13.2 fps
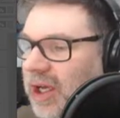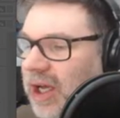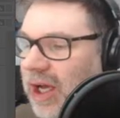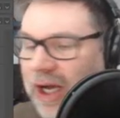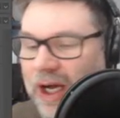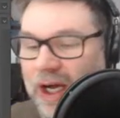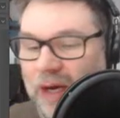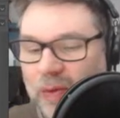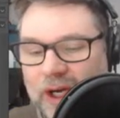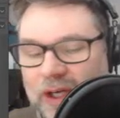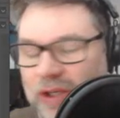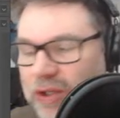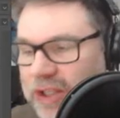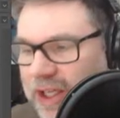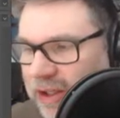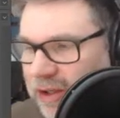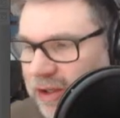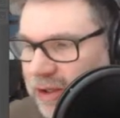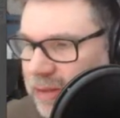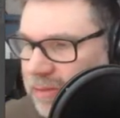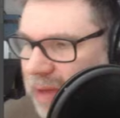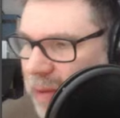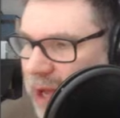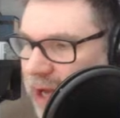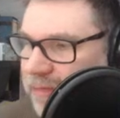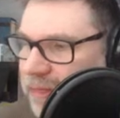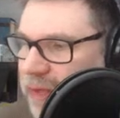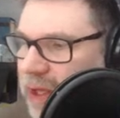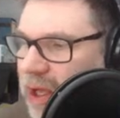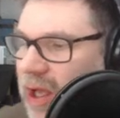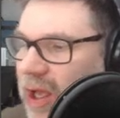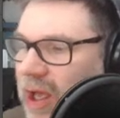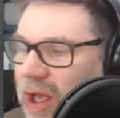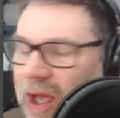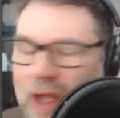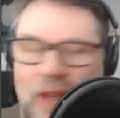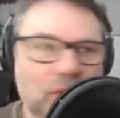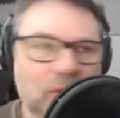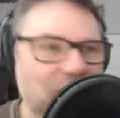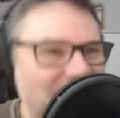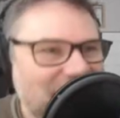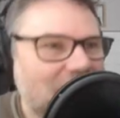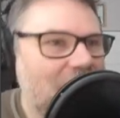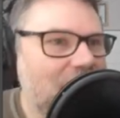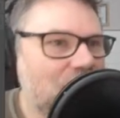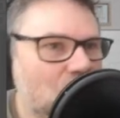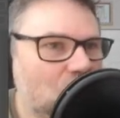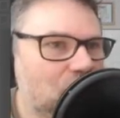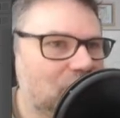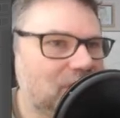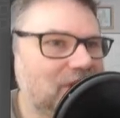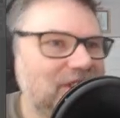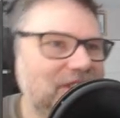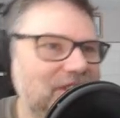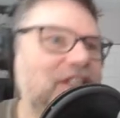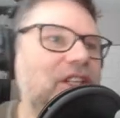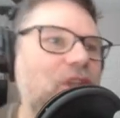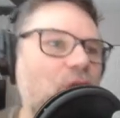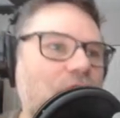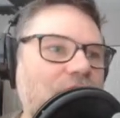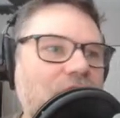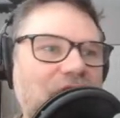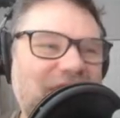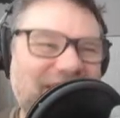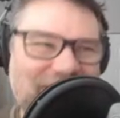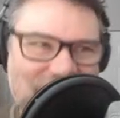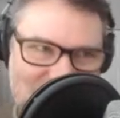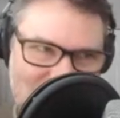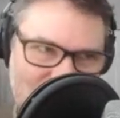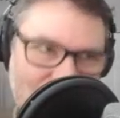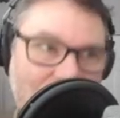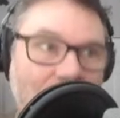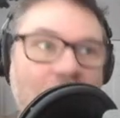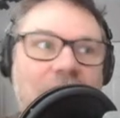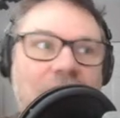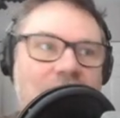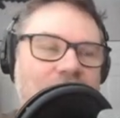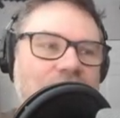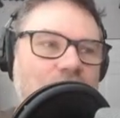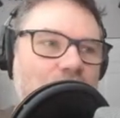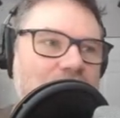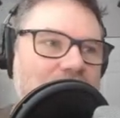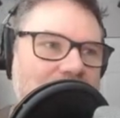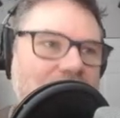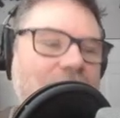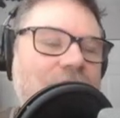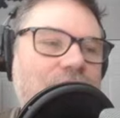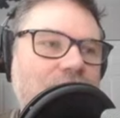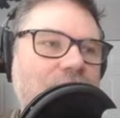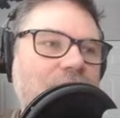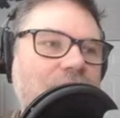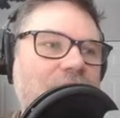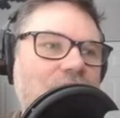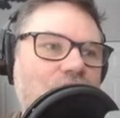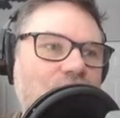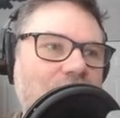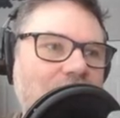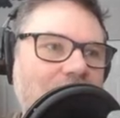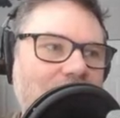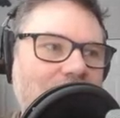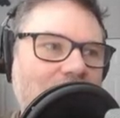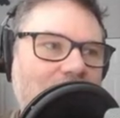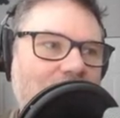Uh, we're not going to use that either. Bye-bye. The reason I've chose the Xill over the Xvart, which is the other entry in